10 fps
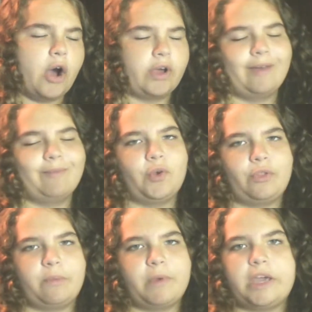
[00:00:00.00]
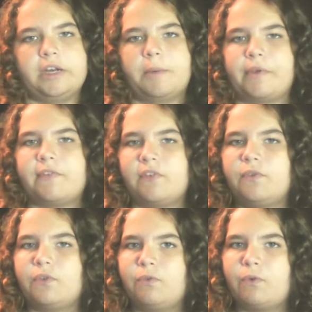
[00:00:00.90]
okay I'm totally making up
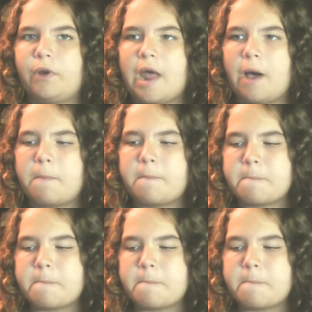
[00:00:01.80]
excuses right now.